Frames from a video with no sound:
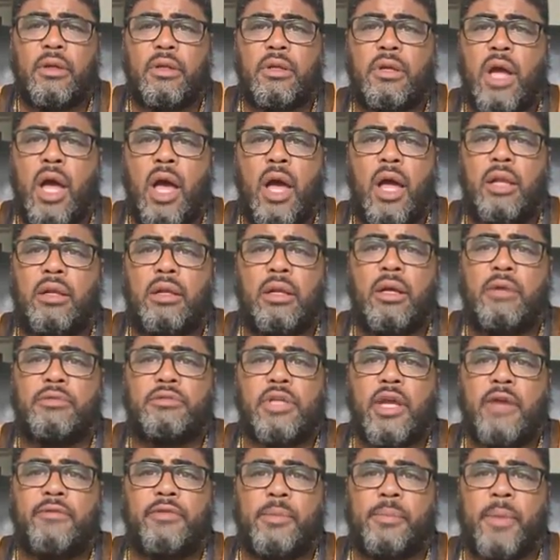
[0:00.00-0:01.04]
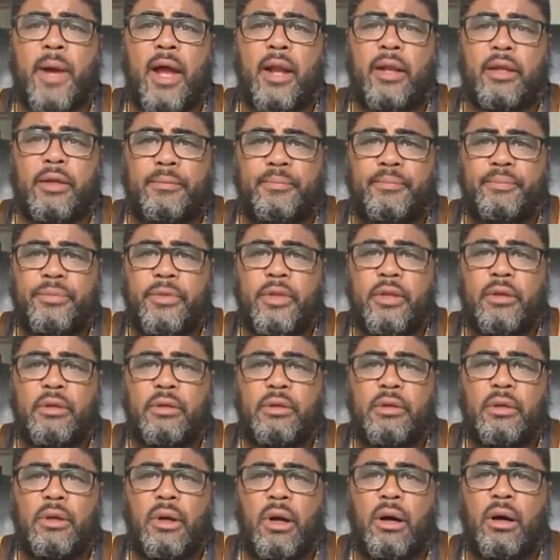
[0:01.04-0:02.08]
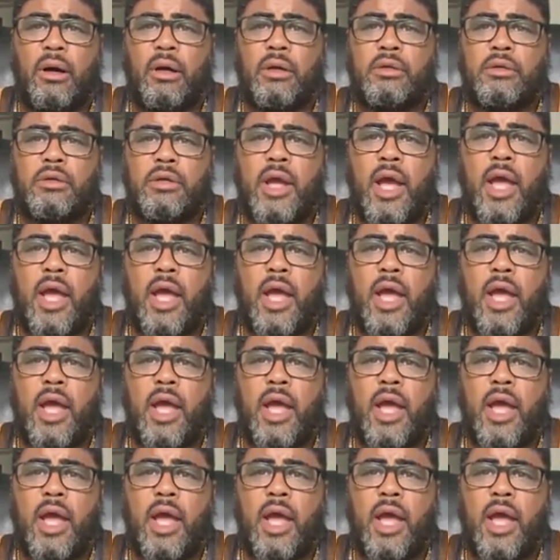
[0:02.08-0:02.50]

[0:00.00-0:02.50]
God loves everybody. All you